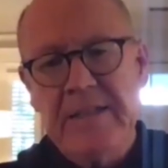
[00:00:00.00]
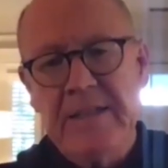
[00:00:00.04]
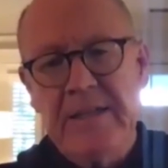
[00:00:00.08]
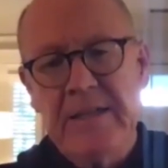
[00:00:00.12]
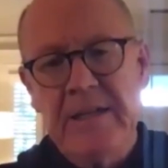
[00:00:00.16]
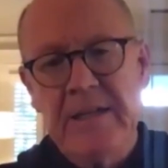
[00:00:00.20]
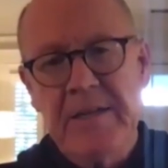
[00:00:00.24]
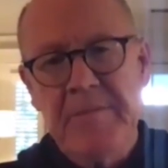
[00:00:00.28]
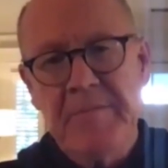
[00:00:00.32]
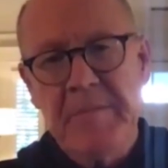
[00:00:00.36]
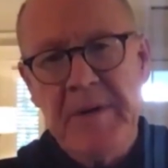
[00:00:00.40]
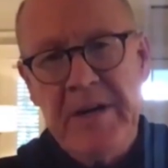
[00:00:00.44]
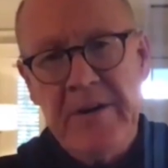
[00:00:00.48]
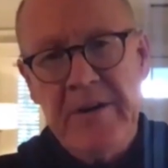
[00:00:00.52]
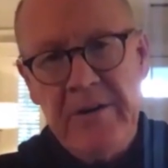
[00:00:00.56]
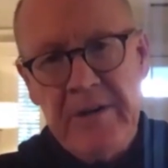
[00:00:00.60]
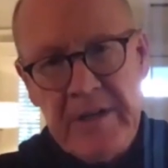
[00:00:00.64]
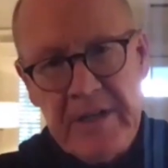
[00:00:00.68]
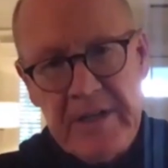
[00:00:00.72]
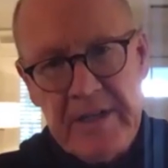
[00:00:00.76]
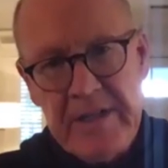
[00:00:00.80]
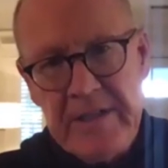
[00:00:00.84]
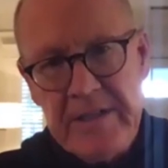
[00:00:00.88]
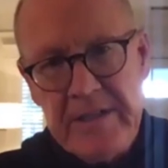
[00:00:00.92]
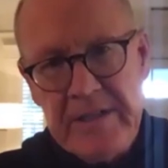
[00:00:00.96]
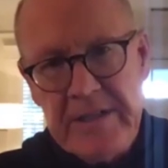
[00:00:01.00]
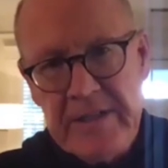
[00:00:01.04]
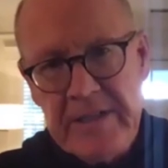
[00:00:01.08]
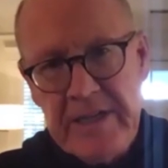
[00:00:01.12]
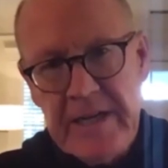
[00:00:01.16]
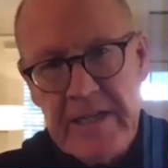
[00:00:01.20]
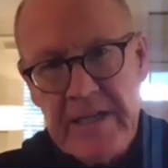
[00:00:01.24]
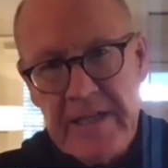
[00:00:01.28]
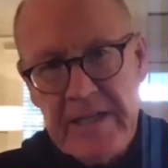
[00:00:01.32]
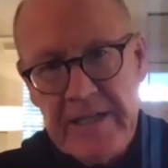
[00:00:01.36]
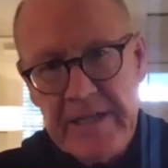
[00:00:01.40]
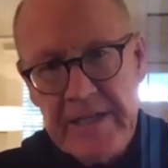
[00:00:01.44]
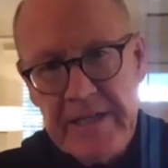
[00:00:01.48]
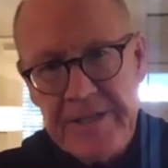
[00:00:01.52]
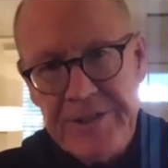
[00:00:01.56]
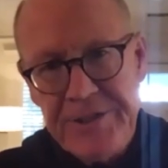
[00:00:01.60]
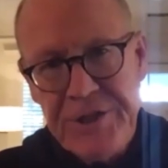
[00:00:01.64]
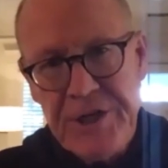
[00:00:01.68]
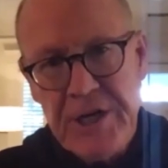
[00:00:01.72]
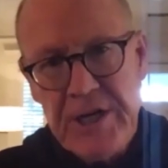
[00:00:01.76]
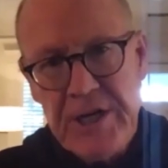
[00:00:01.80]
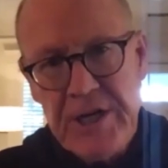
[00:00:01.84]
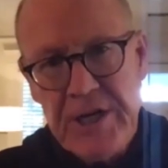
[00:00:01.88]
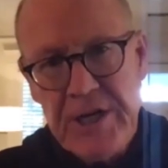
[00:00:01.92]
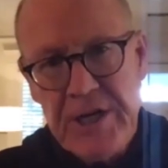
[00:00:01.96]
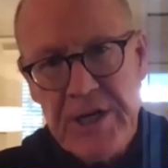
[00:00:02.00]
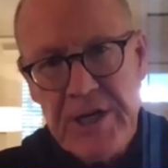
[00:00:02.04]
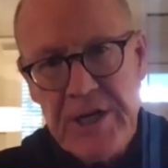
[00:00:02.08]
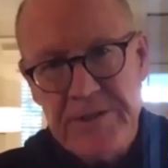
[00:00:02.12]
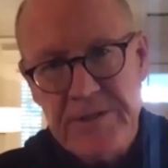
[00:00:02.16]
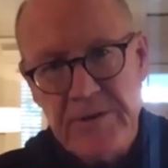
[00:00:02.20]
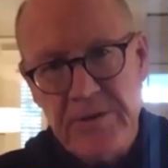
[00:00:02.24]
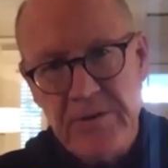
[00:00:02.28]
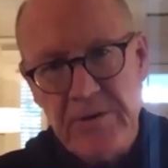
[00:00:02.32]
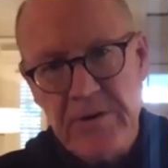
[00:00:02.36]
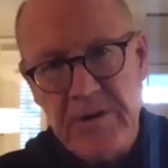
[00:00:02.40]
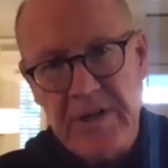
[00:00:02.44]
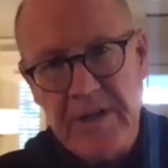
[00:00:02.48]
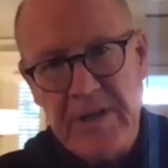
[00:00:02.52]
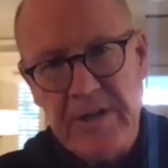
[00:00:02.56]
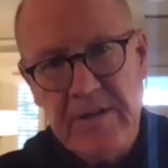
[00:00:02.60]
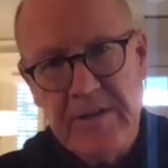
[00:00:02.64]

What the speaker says: an American telling a Chinese story.